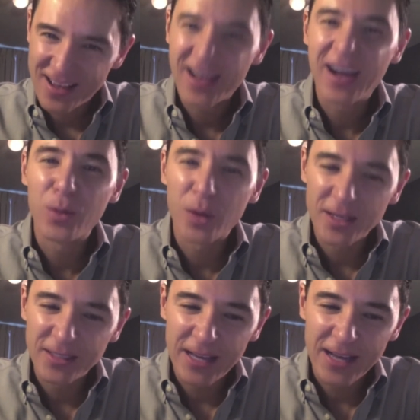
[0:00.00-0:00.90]
I
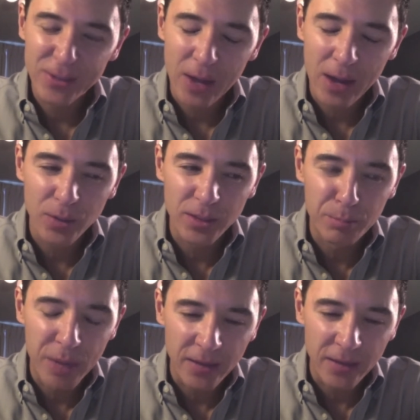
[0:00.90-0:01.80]
was, yes. Yeah, so I was
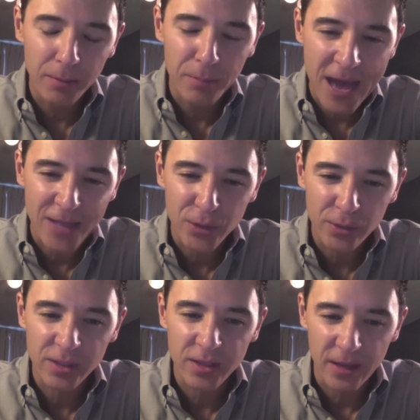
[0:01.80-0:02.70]
Ben the
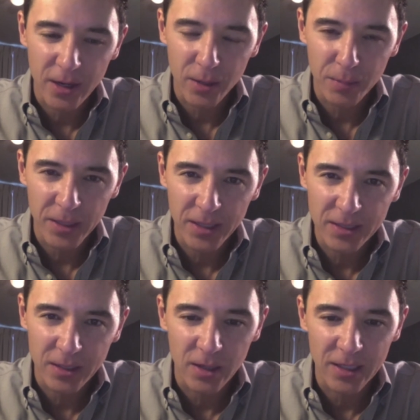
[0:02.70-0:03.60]
Bachelor's
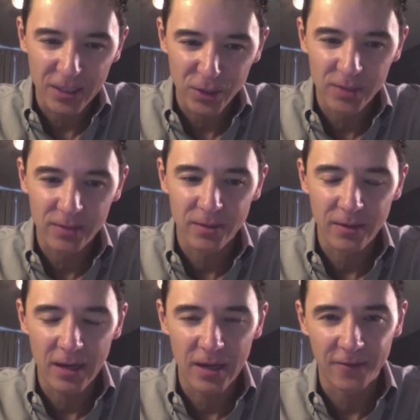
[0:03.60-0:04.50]
therapist on his
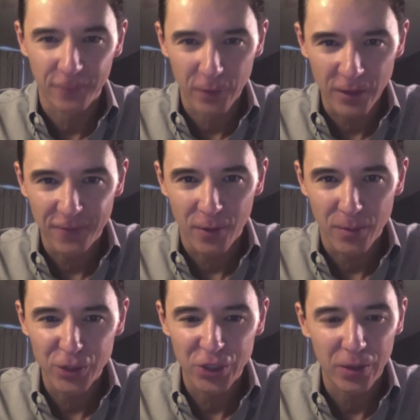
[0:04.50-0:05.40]
uh,
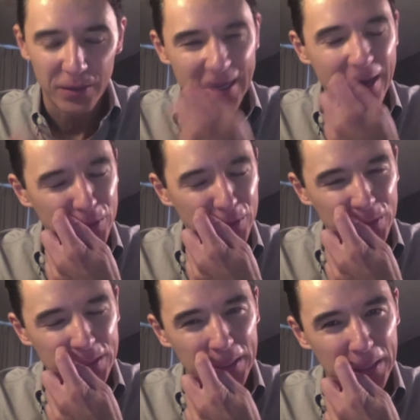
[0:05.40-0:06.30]
freeform show, and yeah, it was
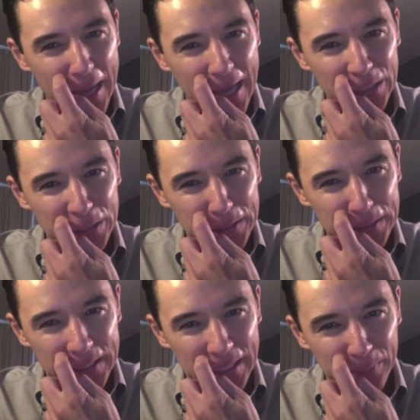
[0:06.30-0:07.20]
recently on
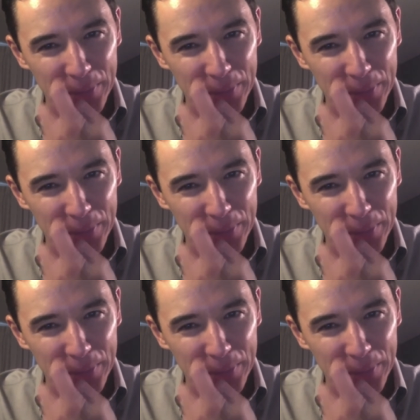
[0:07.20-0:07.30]
Ashley's uh,